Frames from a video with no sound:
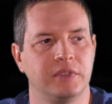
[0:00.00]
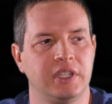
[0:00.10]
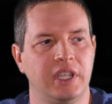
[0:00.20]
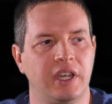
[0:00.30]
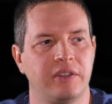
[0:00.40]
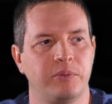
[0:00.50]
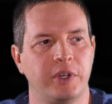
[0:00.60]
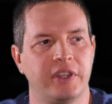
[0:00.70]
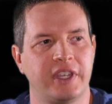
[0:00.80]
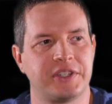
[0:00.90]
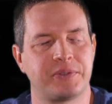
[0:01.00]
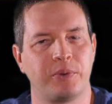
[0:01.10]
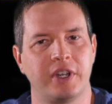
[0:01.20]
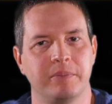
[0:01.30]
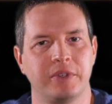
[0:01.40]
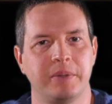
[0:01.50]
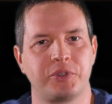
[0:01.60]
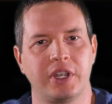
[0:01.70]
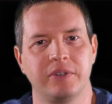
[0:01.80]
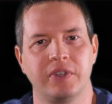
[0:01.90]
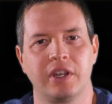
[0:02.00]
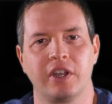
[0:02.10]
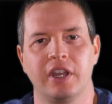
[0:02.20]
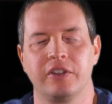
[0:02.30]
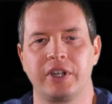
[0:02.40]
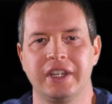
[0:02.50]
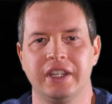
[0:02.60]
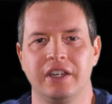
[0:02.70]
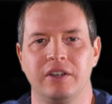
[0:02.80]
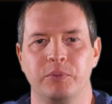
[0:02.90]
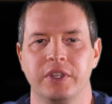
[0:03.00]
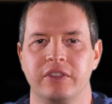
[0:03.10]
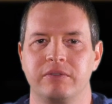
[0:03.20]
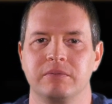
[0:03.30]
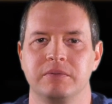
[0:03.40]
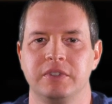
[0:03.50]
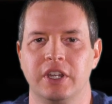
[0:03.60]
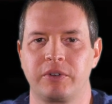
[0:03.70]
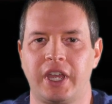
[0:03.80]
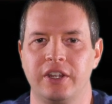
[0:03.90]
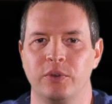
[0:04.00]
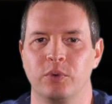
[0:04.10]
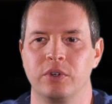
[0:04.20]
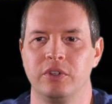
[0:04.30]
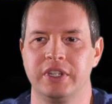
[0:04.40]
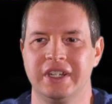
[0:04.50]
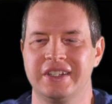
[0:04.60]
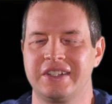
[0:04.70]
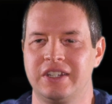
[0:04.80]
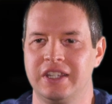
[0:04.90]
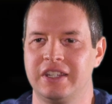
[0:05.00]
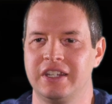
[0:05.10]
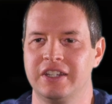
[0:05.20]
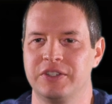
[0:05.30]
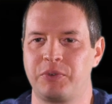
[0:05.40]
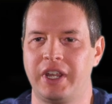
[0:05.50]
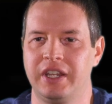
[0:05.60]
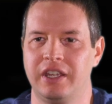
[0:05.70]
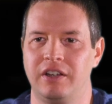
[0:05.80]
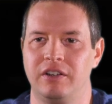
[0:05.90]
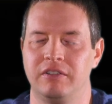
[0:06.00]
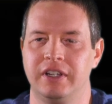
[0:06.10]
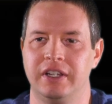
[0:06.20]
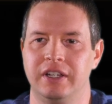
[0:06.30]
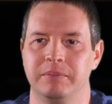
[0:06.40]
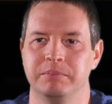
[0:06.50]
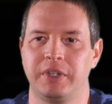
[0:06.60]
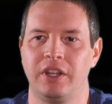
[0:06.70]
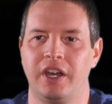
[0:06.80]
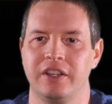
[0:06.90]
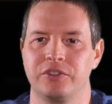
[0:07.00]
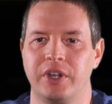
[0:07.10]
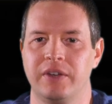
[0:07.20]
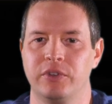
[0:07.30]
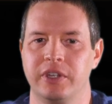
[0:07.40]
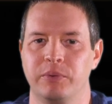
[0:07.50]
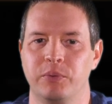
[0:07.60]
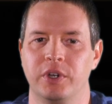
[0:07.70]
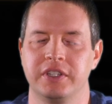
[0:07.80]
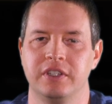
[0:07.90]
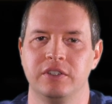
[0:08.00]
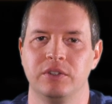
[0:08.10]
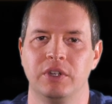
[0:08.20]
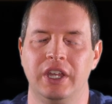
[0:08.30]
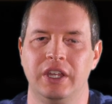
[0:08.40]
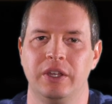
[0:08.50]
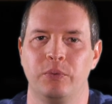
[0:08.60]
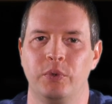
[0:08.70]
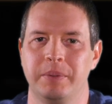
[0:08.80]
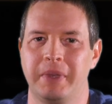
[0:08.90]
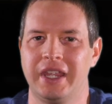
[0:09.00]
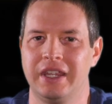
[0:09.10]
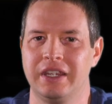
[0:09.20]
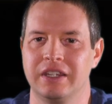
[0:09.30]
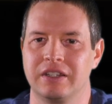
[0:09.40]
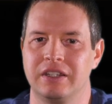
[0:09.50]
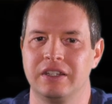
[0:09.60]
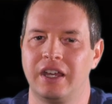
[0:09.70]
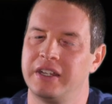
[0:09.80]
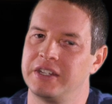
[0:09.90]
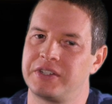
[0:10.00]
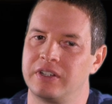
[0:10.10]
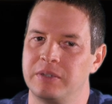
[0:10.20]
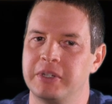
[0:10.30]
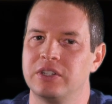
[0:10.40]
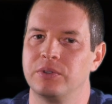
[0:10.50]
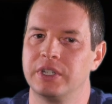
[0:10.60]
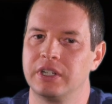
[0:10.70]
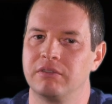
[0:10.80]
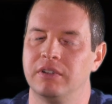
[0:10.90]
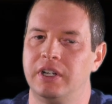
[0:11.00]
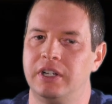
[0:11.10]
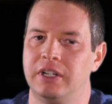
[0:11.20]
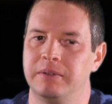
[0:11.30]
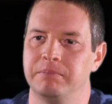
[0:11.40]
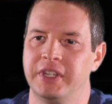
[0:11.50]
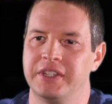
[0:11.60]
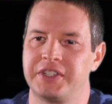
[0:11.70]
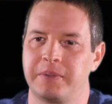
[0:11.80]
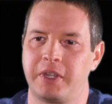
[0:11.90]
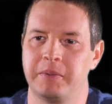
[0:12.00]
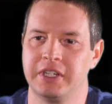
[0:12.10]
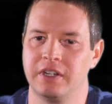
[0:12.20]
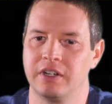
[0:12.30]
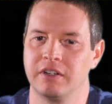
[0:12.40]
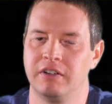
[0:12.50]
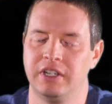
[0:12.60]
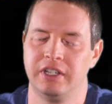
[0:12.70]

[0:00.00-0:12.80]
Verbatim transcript: Yeah, well, that's what I'm trying to figure out right now with, you know, kind of the world in its state that it is right now. A lot of the travel that we want to do, we may not necessarily be doing in this upcoming year.